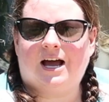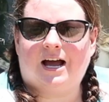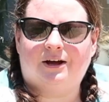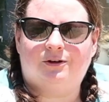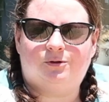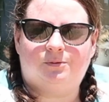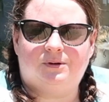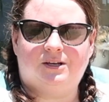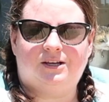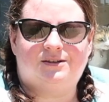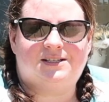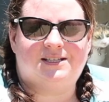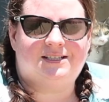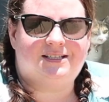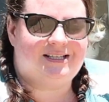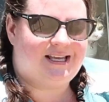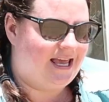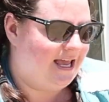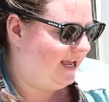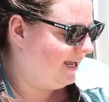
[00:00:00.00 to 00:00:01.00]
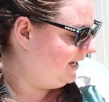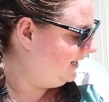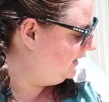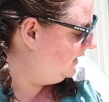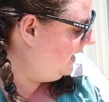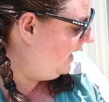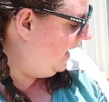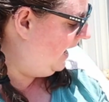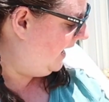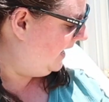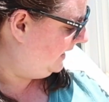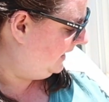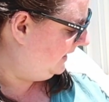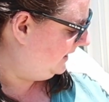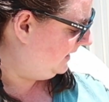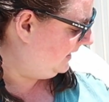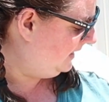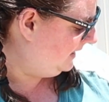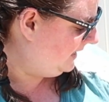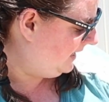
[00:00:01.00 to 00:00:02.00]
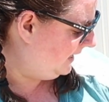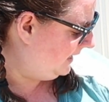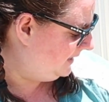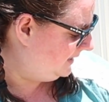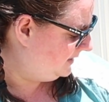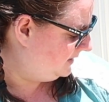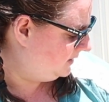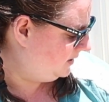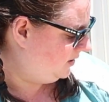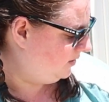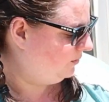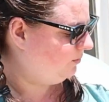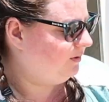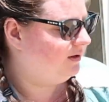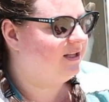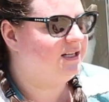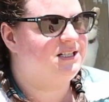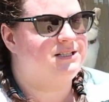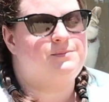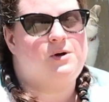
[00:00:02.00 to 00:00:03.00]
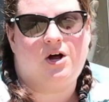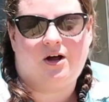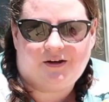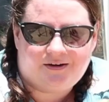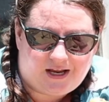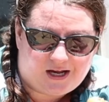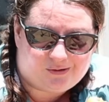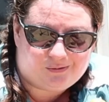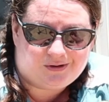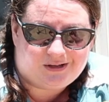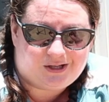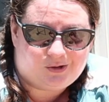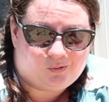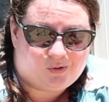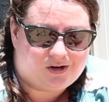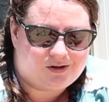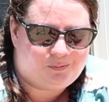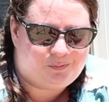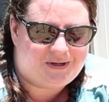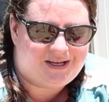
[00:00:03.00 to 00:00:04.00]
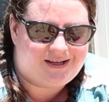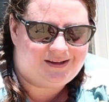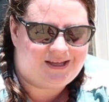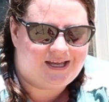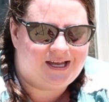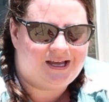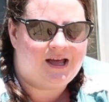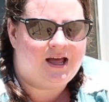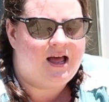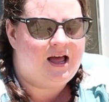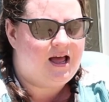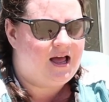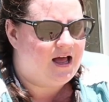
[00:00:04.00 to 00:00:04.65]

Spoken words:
I will be using to can. Anything that is really small, not really worth peeling,